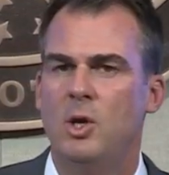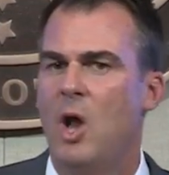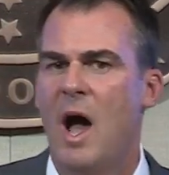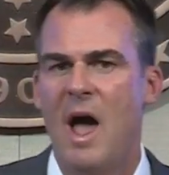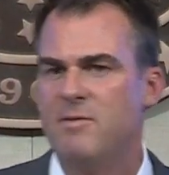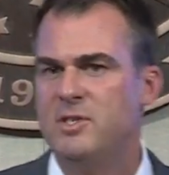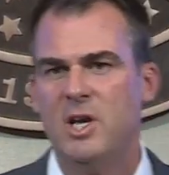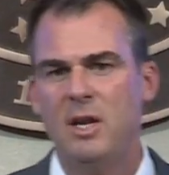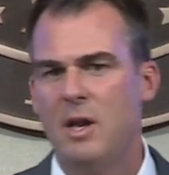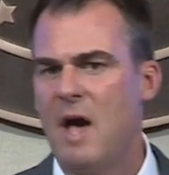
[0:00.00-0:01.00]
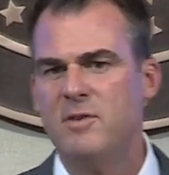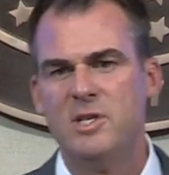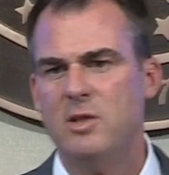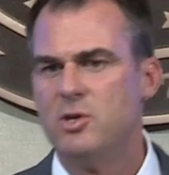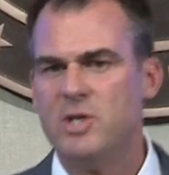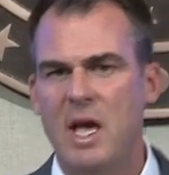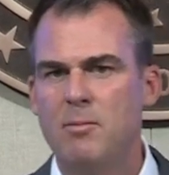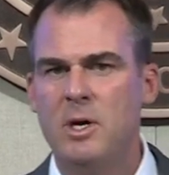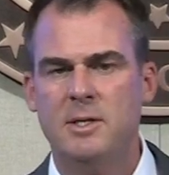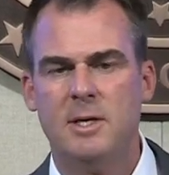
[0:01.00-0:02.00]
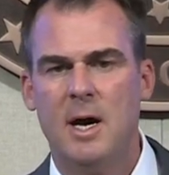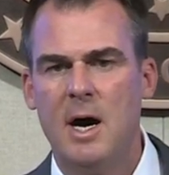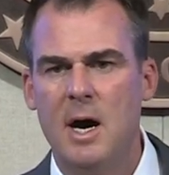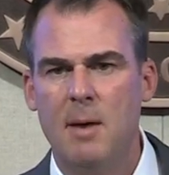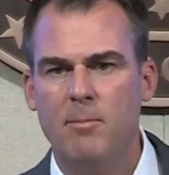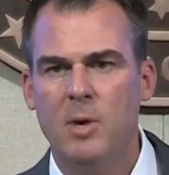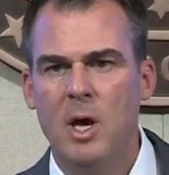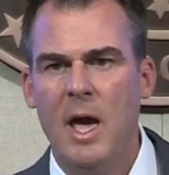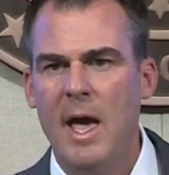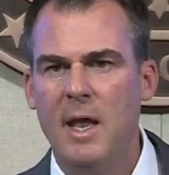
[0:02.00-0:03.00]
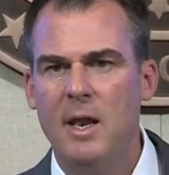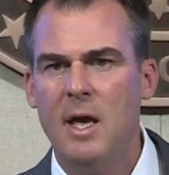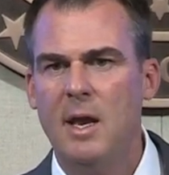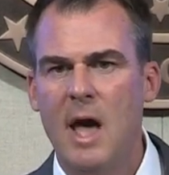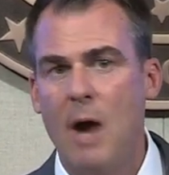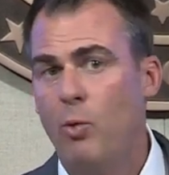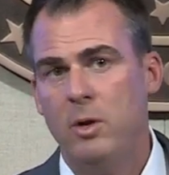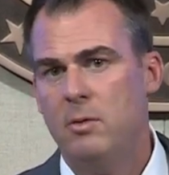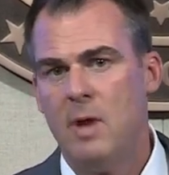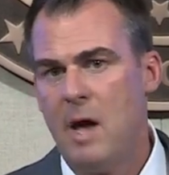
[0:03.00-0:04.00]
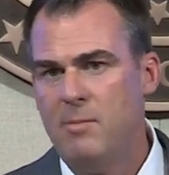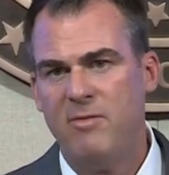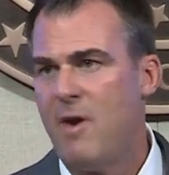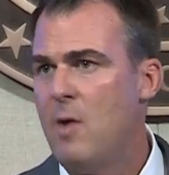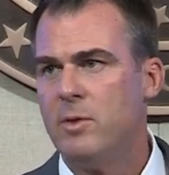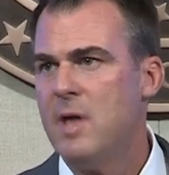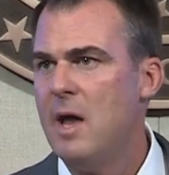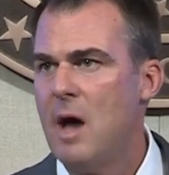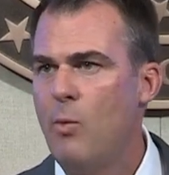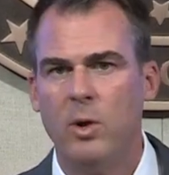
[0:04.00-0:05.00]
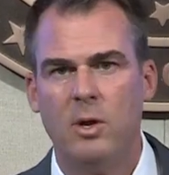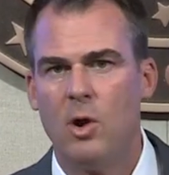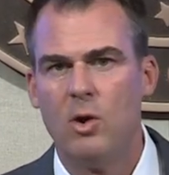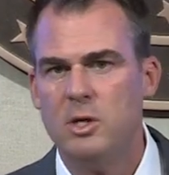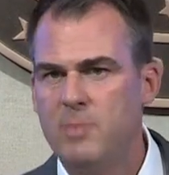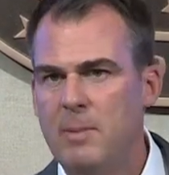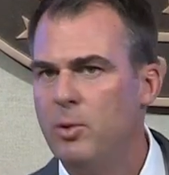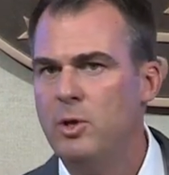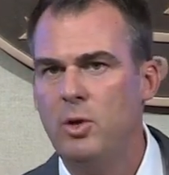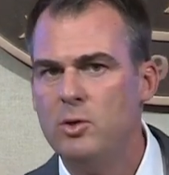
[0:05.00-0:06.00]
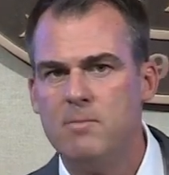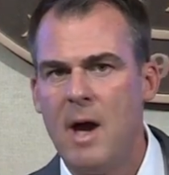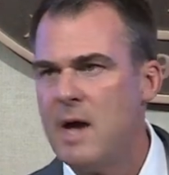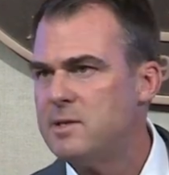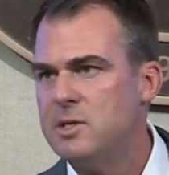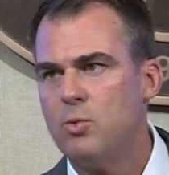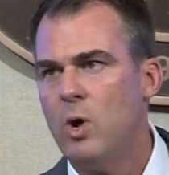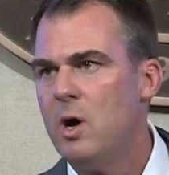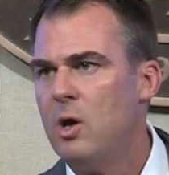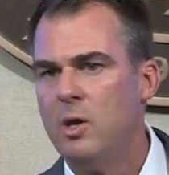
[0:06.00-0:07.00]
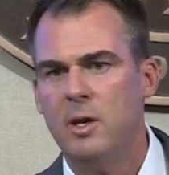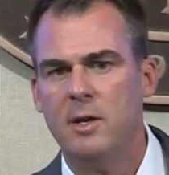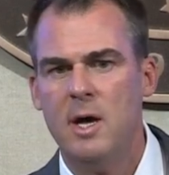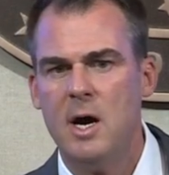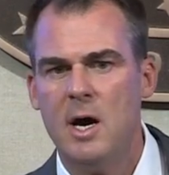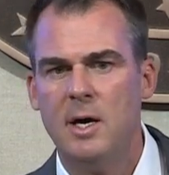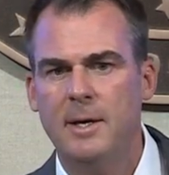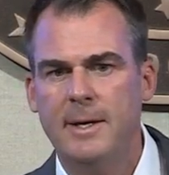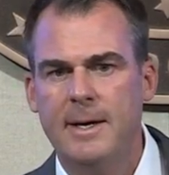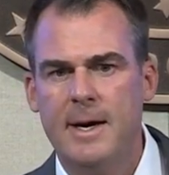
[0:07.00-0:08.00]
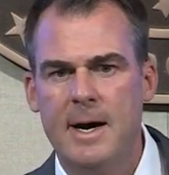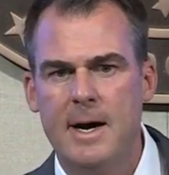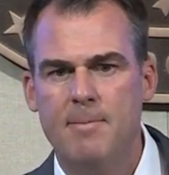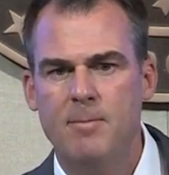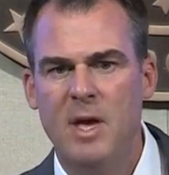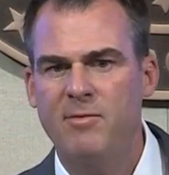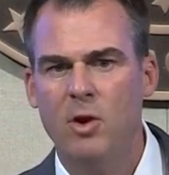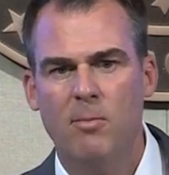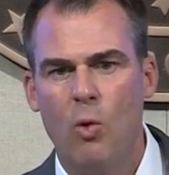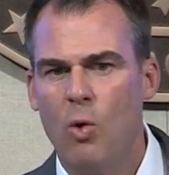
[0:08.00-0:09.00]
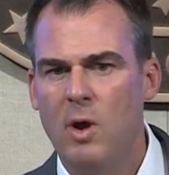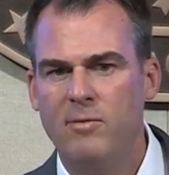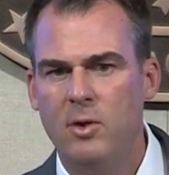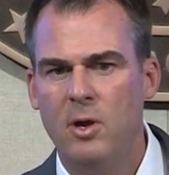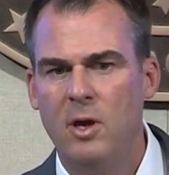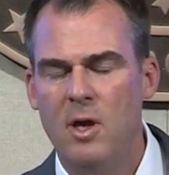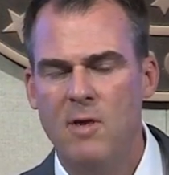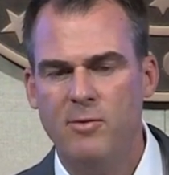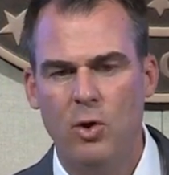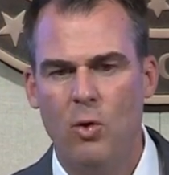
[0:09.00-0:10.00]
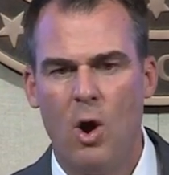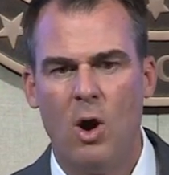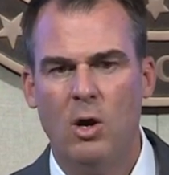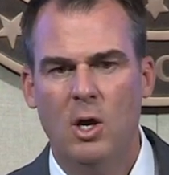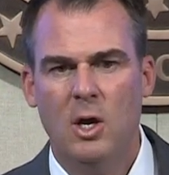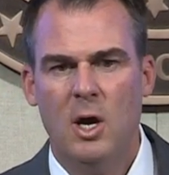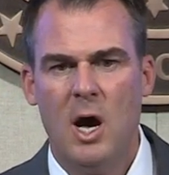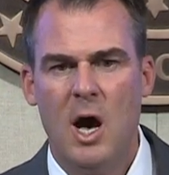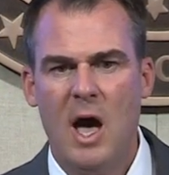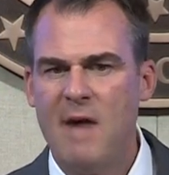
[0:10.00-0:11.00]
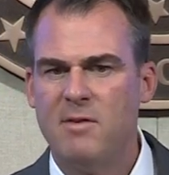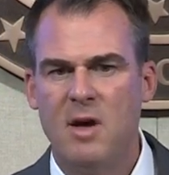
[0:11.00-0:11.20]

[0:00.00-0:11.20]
You know, I haven't seen their statement, and I'd be fine with that. I want to encourage people to use masks as well, and if you have